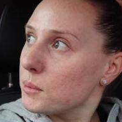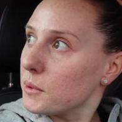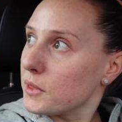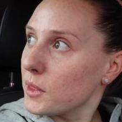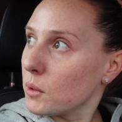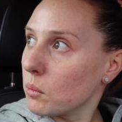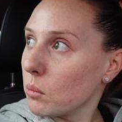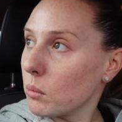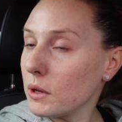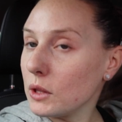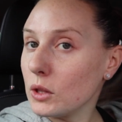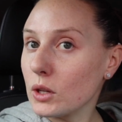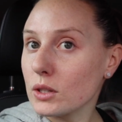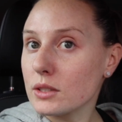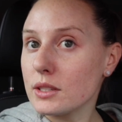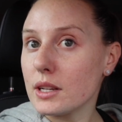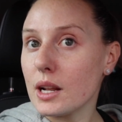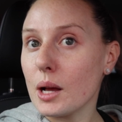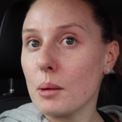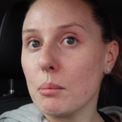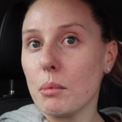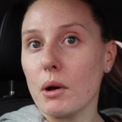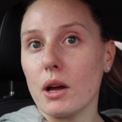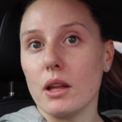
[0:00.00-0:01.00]
But then we looked
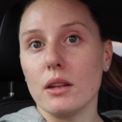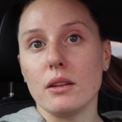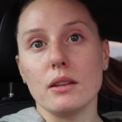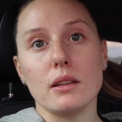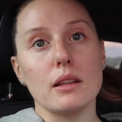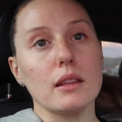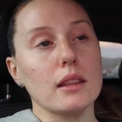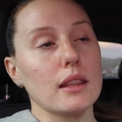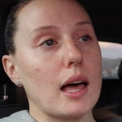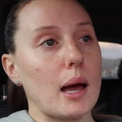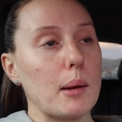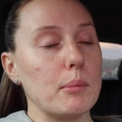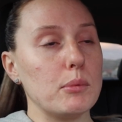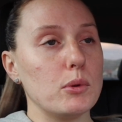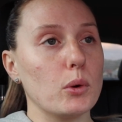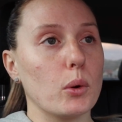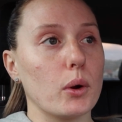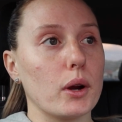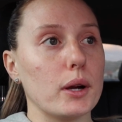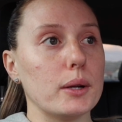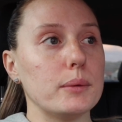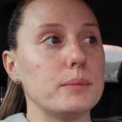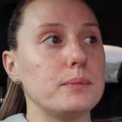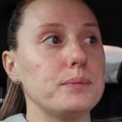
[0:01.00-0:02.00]
it up on
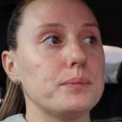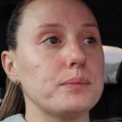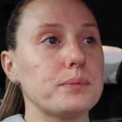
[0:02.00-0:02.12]
Labdoor.